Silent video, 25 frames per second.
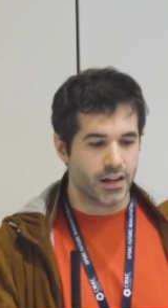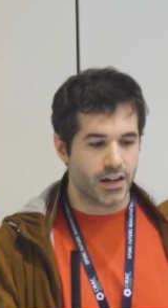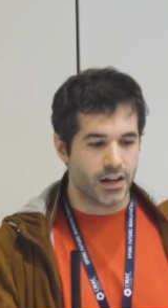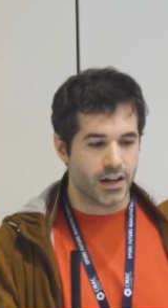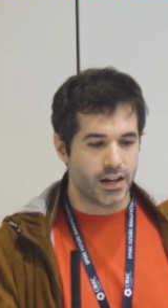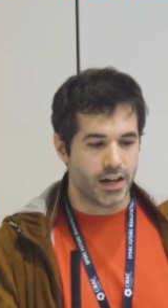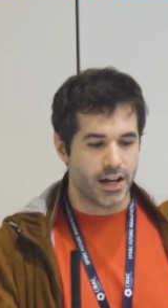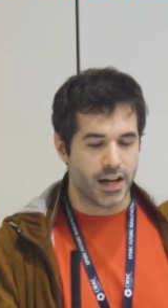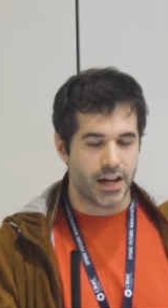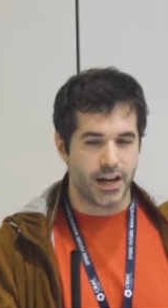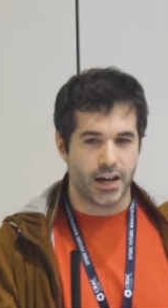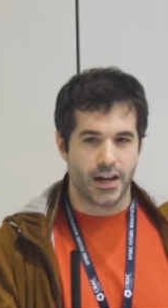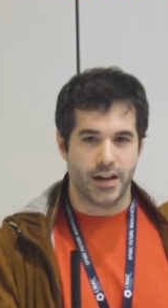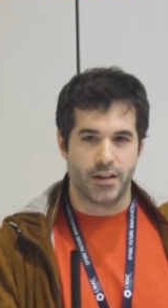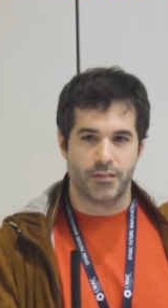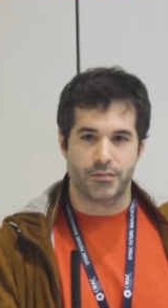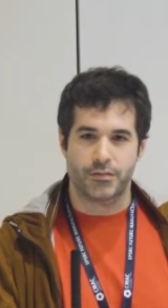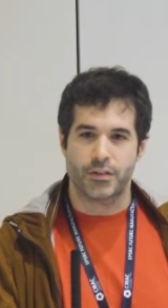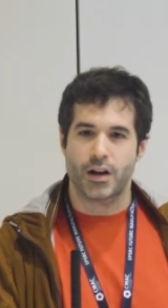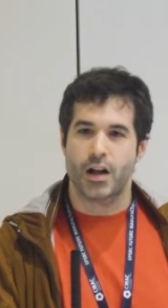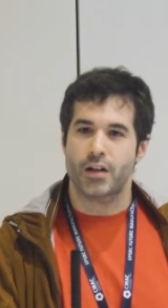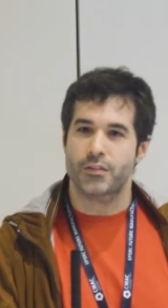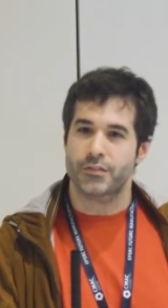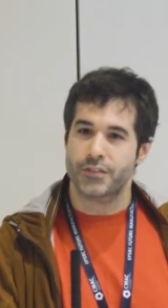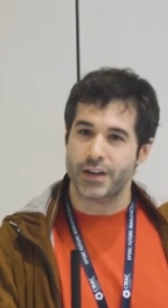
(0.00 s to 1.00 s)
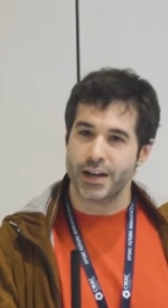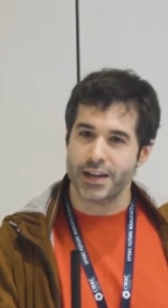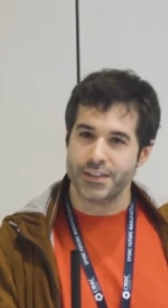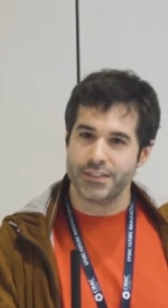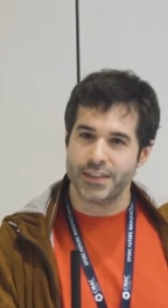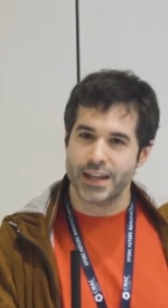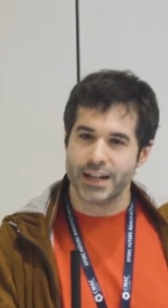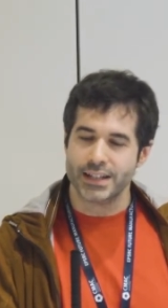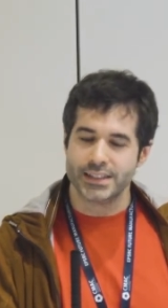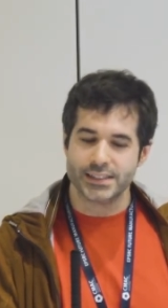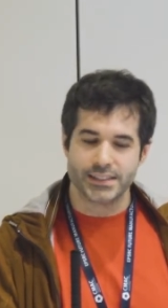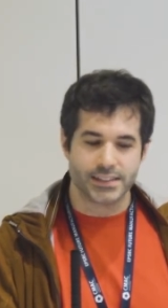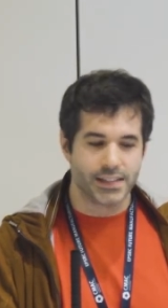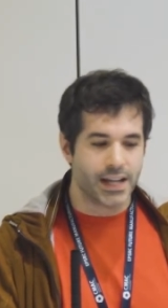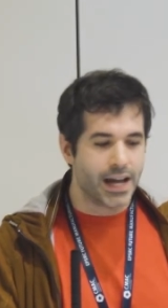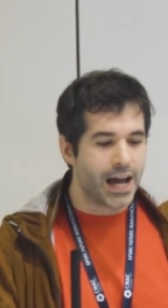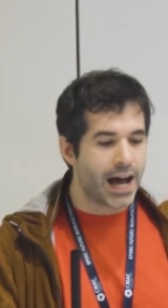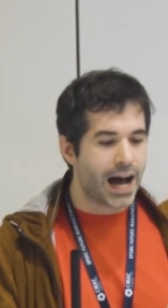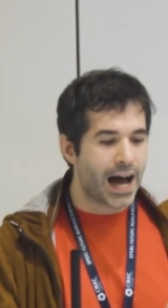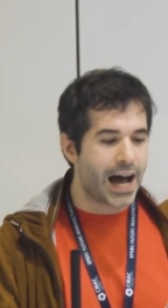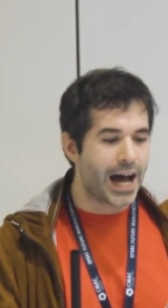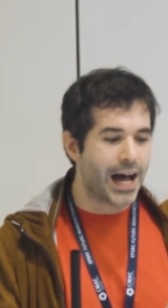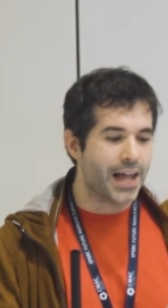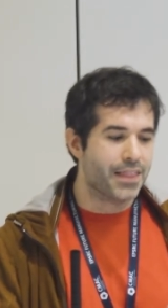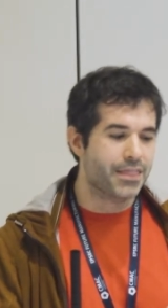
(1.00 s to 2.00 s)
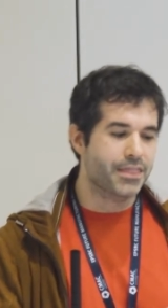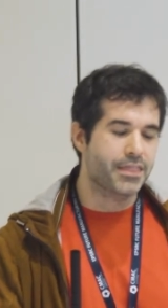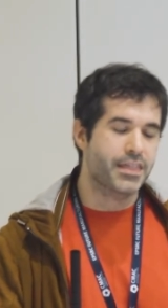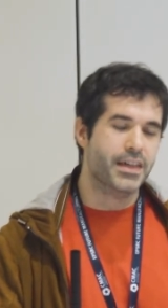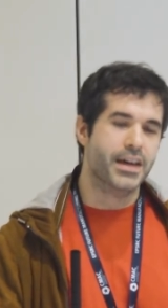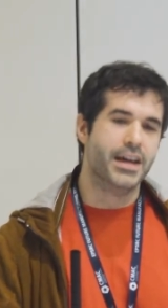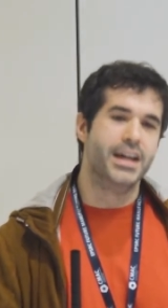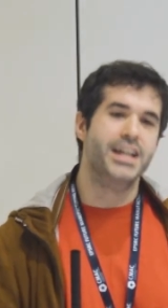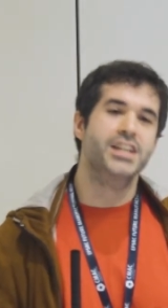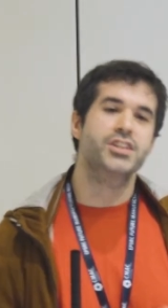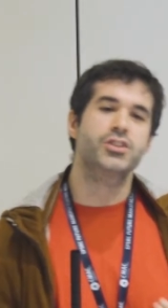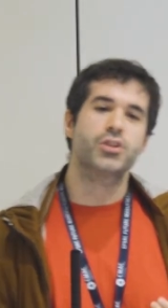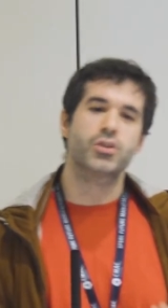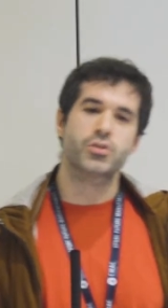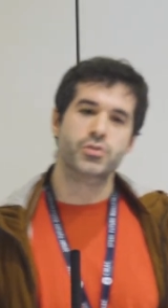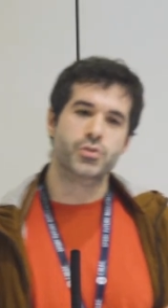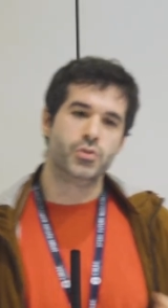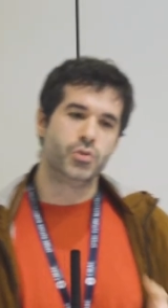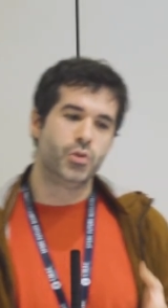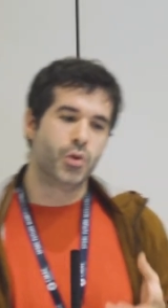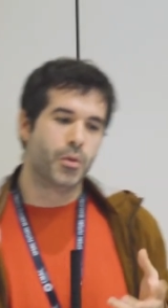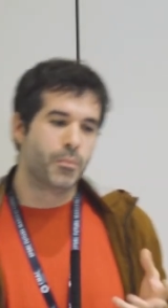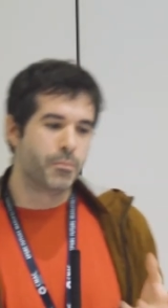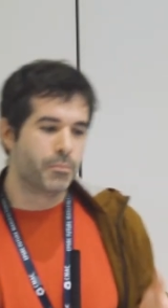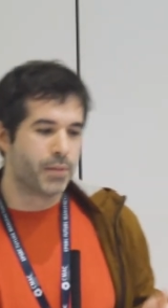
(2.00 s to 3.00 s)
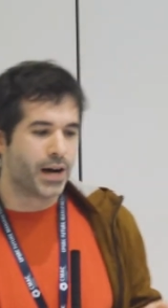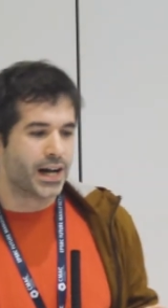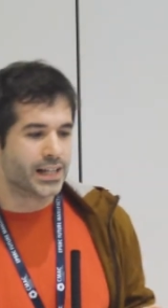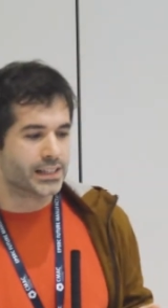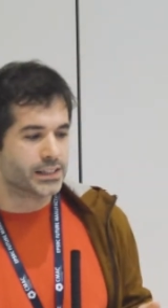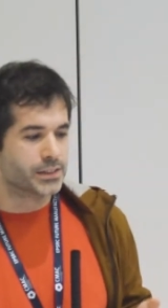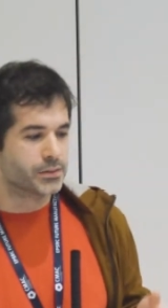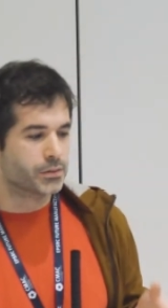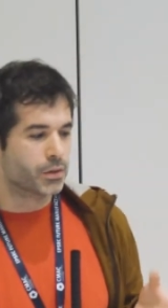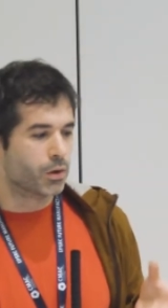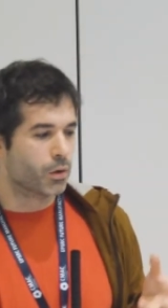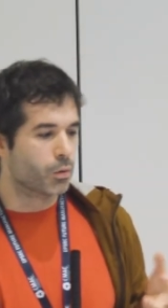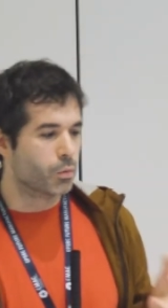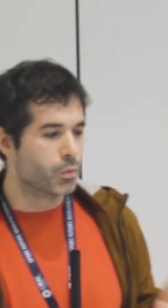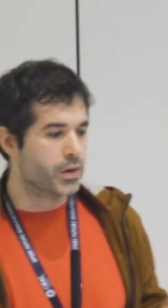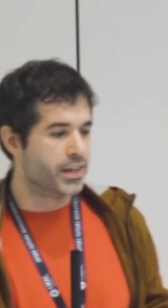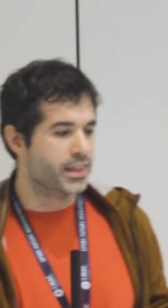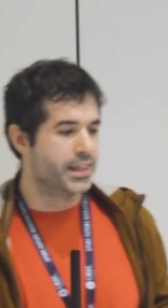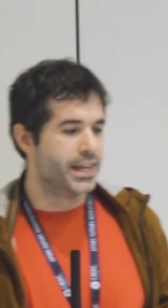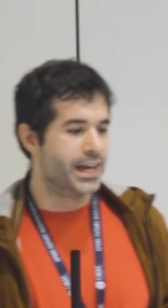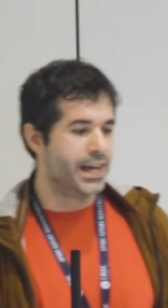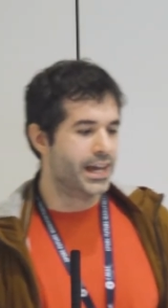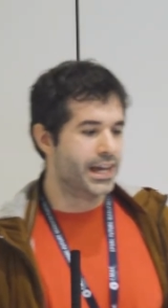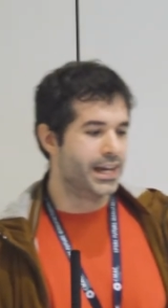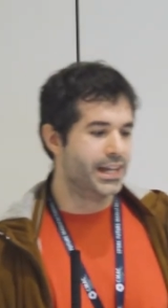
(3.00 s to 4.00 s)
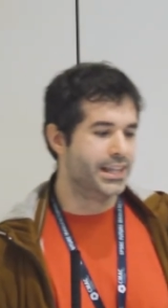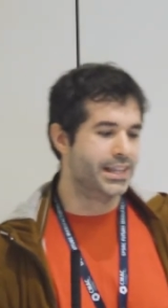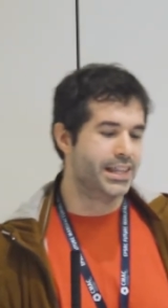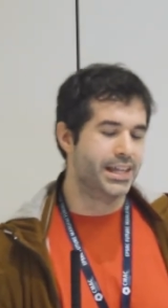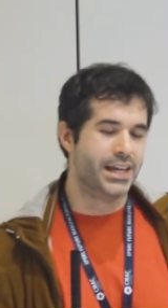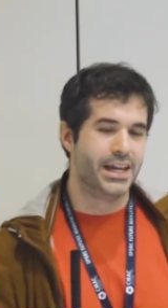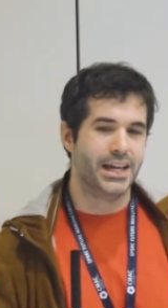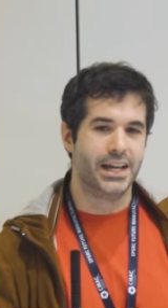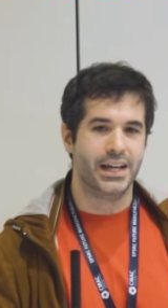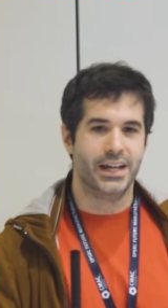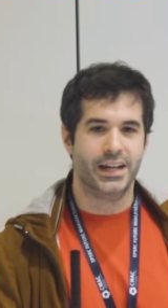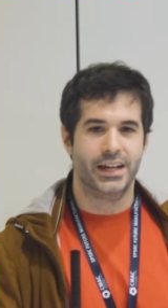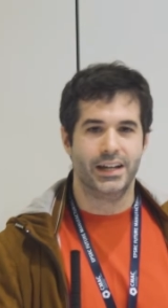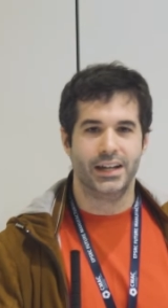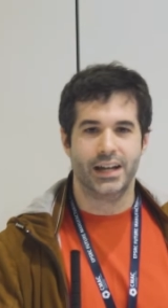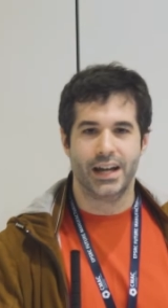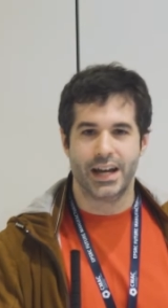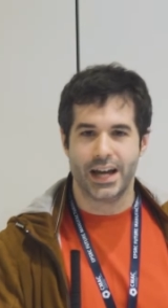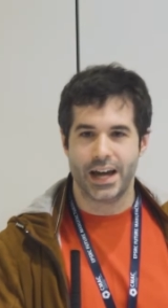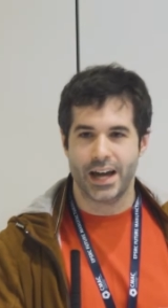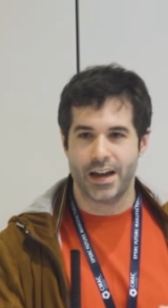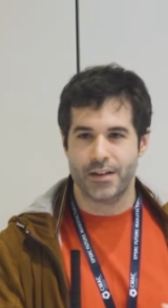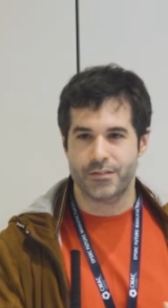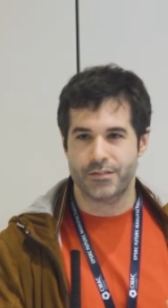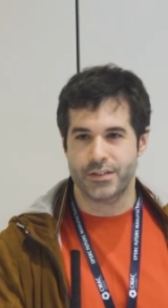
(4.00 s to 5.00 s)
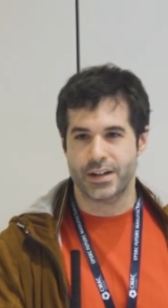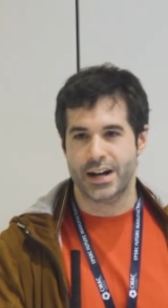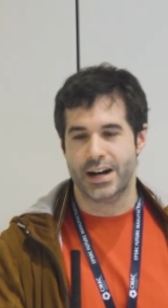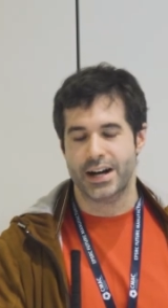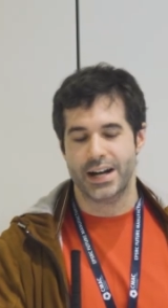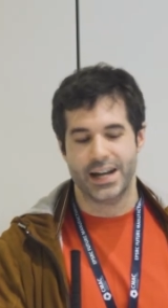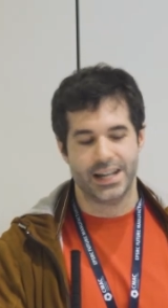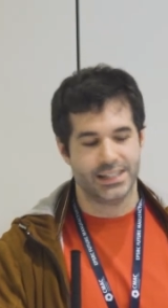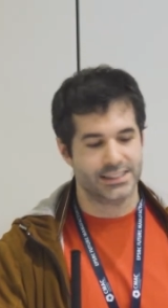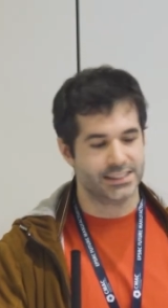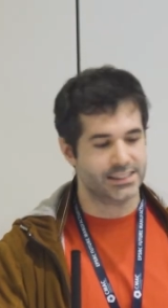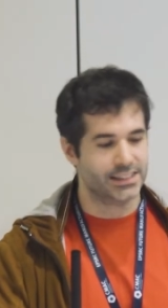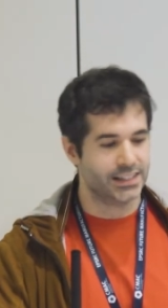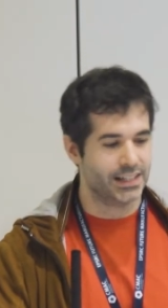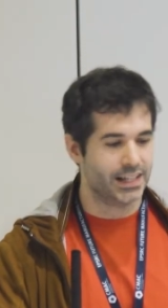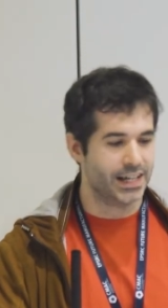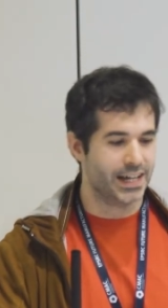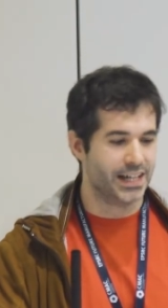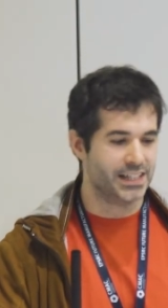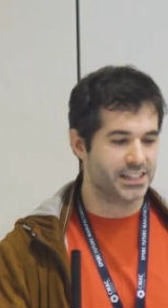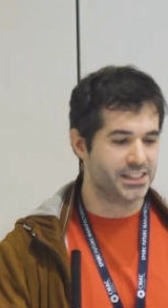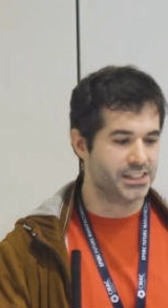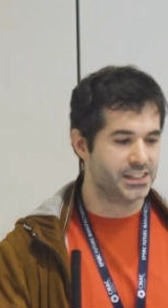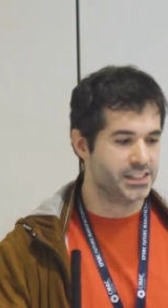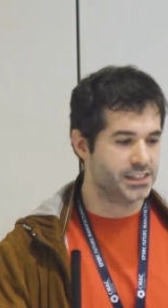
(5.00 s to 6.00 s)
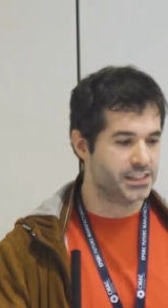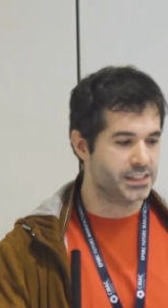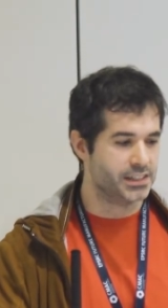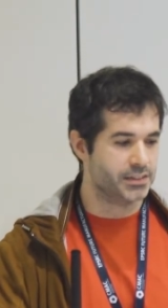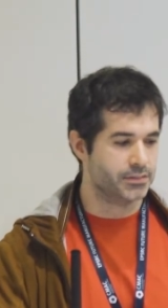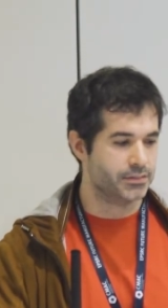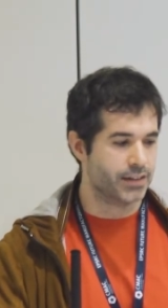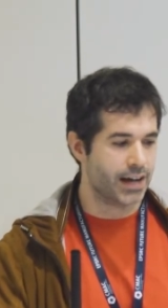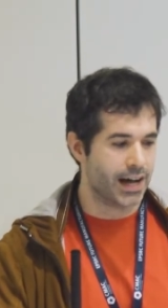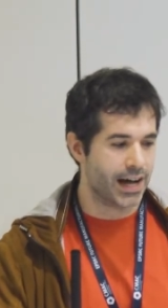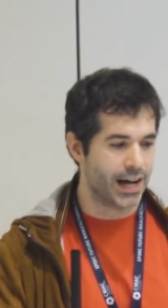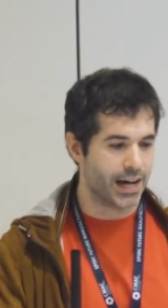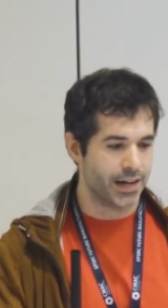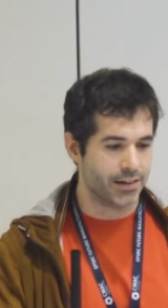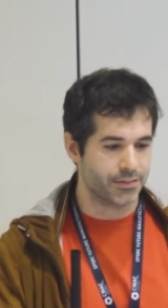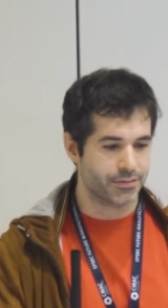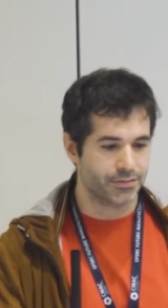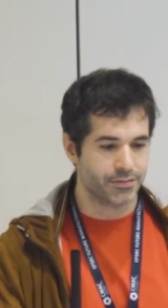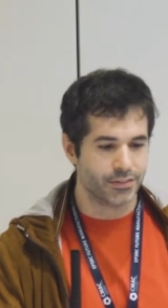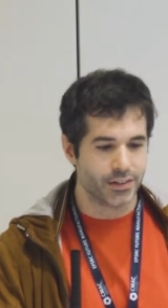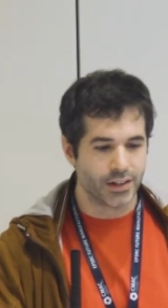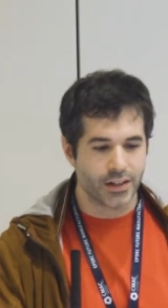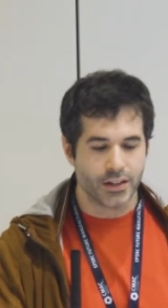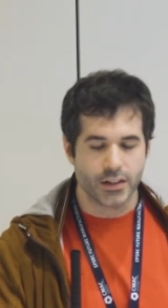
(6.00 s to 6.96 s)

Valve Index, and is also compatible with the VR headset HTC Vive.